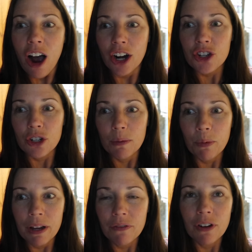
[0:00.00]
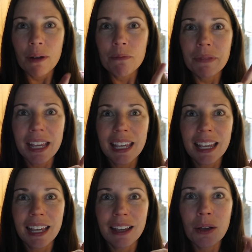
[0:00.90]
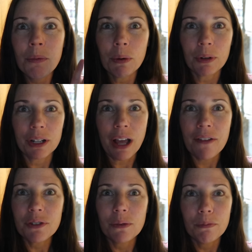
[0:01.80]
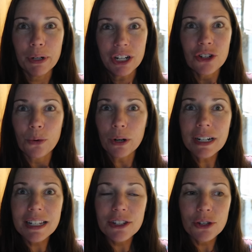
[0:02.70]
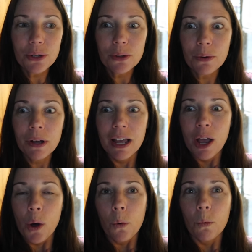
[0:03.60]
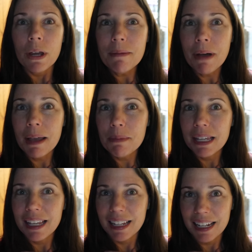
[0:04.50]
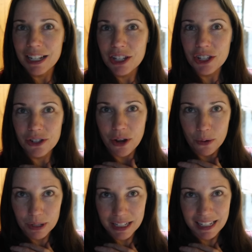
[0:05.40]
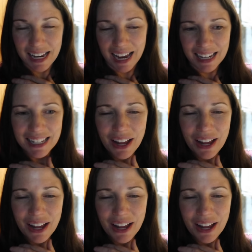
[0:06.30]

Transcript: Our trip went from thinking we were gonna have to bring shorts to we might be getting snow today.